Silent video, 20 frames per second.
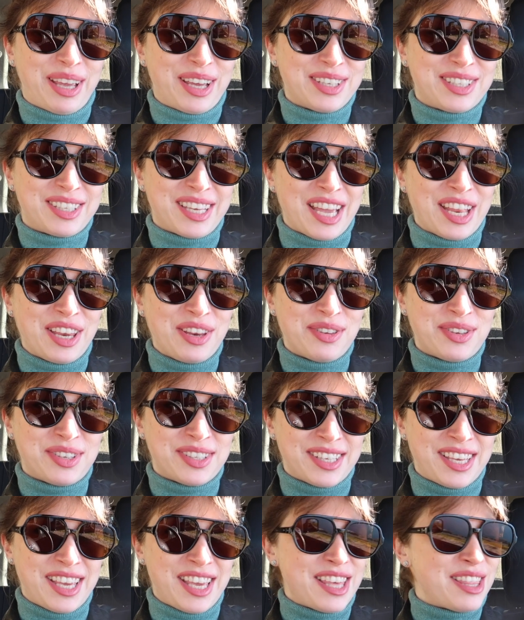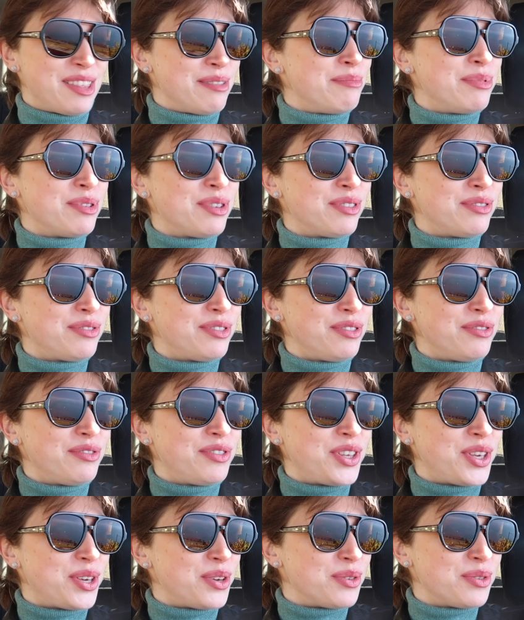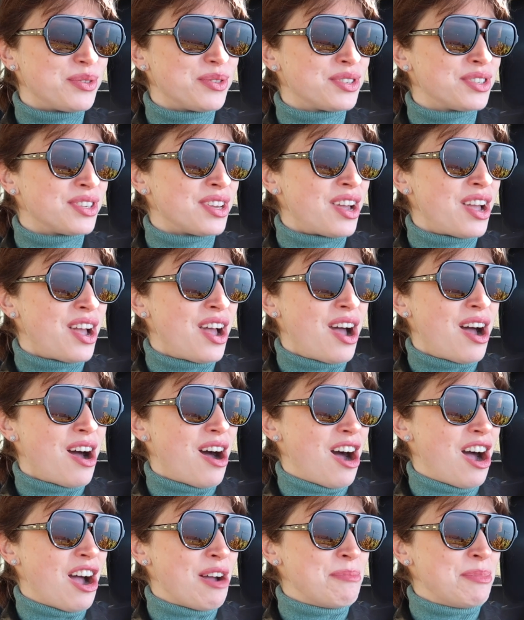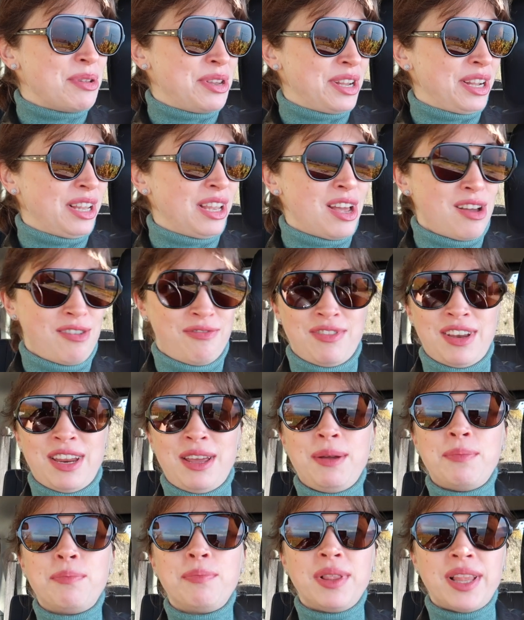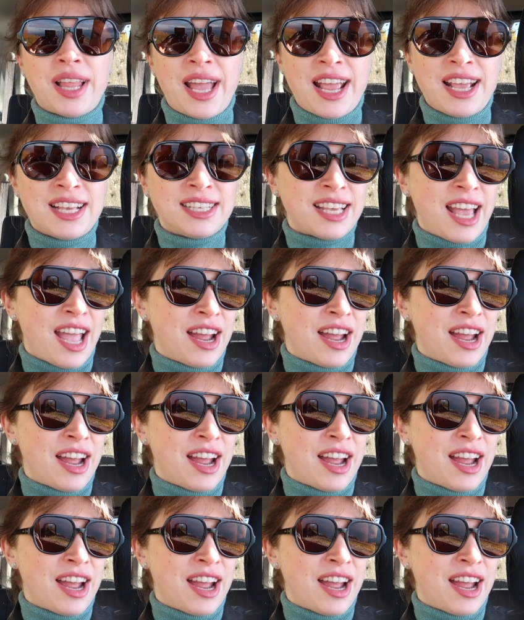because can you see the beautiful views? I'm in a lovely place